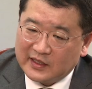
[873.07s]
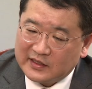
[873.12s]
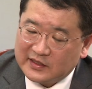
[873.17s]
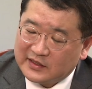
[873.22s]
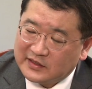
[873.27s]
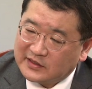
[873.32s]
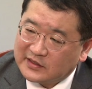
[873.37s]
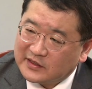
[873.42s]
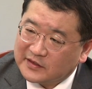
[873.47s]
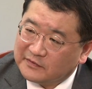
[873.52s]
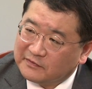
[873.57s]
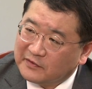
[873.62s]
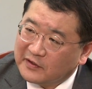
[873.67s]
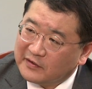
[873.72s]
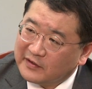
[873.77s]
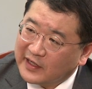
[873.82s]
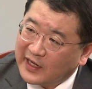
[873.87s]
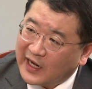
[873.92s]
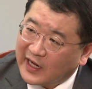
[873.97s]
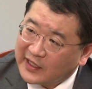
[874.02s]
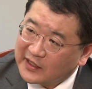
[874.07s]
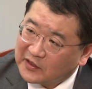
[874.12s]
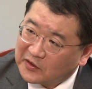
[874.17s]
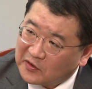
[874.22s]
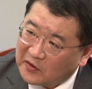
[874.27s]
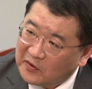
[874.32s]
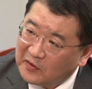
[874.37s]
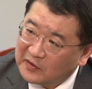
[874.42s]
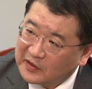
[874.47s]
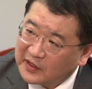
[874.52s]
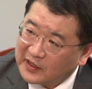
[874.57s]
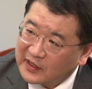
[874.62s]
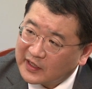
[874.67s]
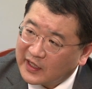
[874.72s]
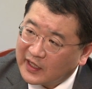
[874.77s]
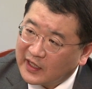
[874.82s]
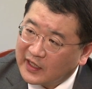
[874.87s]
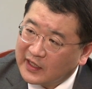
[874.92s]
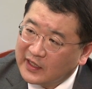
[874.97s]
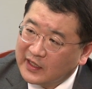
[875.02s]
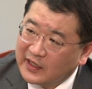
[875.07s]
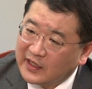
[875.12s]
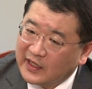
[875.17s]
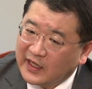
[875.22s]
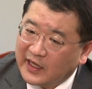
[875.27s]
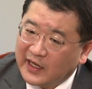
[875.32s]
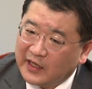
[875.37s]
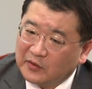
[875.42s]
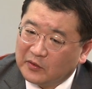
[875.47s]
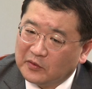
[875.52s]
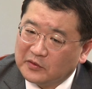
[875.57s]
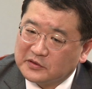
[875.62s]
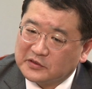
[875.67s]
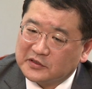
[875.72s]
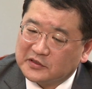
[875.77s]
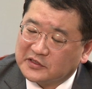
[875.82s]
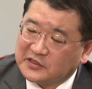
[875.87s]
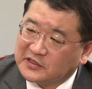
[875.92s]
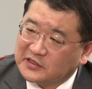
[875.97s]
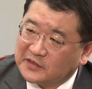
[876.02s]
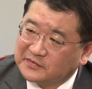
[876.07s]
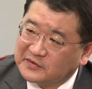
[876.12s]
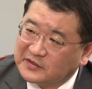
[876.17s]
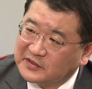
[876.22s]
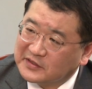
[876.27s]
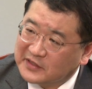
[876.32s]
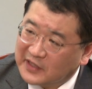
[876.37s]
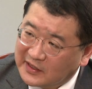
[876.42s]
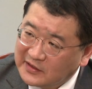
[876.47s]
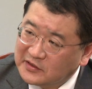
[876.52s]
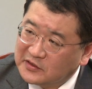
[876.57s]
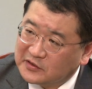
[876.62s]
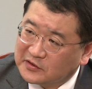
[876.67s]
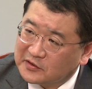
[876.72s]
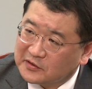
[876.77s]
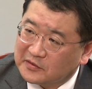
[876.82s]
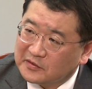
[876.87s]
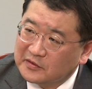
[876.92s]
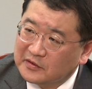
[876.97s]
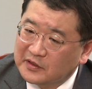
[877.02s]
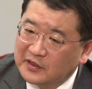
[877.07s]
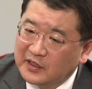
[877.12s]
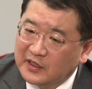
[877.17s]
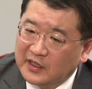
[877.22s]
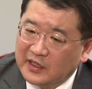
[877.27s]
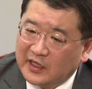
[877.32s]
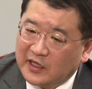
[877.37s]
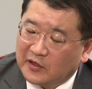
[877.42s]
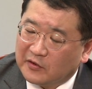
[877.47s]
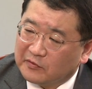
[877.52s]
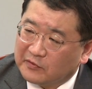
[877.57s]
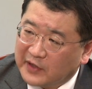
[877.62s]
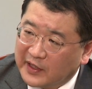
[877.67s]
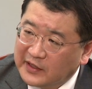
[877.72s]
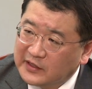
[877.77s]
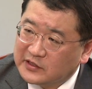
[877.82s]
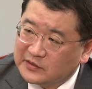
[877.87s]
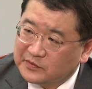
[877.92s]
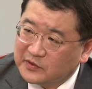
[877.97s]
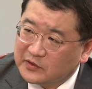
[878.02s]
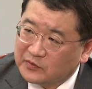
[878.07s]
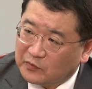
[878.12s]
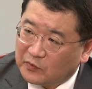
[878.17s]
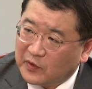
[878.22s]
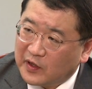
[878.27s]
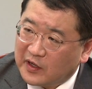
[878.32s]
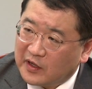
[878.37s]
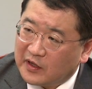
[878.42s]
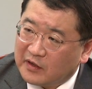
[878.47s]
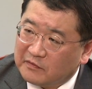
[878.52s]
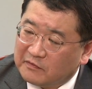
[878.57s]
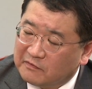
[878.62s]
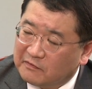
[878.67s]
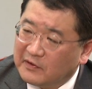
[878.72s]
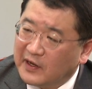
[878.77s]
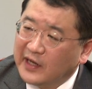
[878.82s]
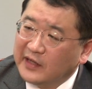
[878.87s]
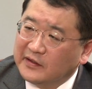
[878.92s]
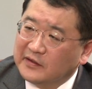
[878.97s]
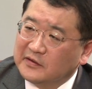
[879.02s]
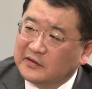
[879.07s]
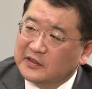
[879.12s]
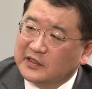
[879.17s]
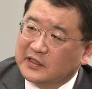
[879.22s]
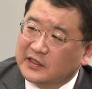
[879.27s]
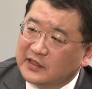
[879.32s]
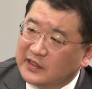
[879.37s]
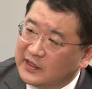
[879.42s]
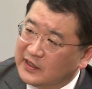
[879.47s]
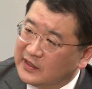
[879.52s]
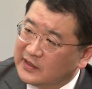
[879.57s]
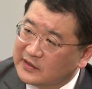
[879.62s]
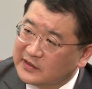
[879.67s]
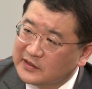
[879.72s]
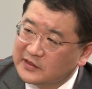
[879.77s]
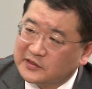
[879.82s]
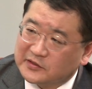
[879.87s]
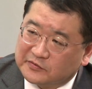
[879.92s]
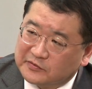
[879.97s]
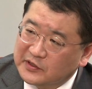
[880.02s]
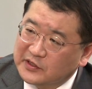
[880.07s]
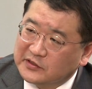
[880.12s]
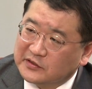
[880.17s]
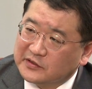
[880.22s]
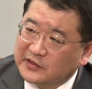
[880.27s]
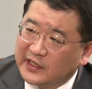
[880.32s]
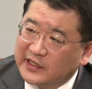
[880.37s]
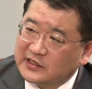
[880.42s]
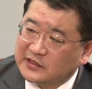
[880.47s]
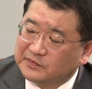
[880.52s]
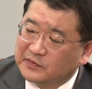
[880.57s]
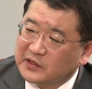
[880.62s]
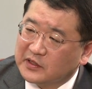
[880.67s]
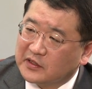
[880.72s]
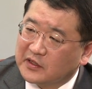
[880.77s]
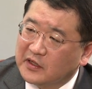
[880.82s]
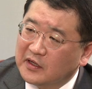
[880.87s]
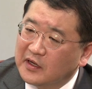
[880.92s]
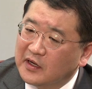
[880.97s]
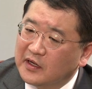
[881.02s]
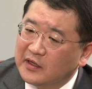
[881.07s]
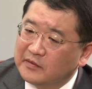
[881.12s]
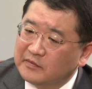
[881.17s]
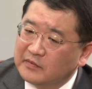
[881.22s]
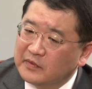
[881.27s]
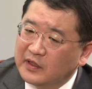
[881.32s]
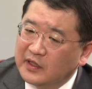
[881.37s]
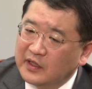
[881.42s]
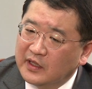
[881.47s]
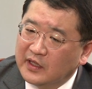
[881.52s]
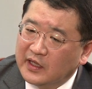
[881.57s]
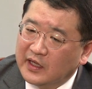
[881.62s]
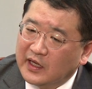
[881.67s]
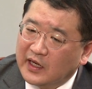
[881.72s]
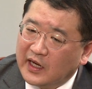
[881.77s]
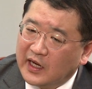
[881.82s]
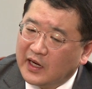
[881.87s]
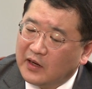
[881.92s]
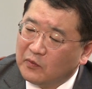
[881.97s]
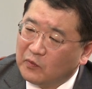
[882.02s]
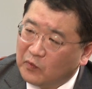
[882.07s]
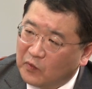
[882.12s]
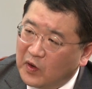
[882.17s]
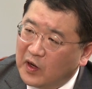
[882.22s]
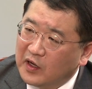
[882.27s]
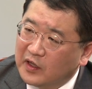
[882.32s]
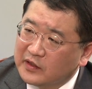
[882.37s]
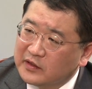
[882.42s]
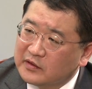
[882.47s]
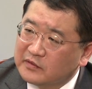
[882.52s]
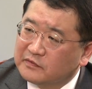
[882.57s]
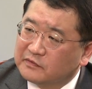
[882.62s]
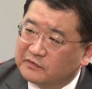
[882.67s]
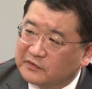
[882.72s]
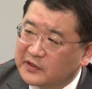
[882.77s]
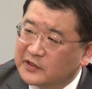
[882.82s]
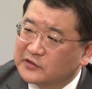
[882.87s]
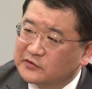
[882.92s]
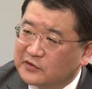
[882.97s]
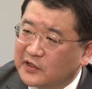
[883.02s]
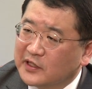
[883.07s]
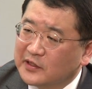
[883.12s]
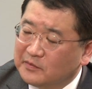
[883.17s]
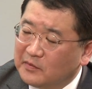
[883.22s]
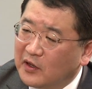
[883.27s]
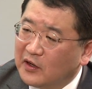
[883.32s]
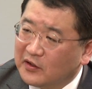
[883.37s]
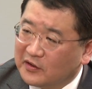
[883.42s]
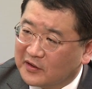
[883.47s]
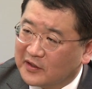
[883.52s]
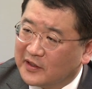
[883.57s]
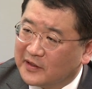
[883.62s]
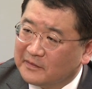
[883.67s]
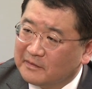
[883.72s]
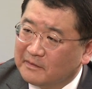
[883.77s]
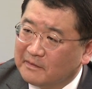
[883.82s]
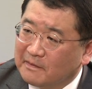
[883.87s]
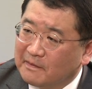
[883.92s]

is a very iconic and also substantial arrangement where finally this region has become uh, one free trade market.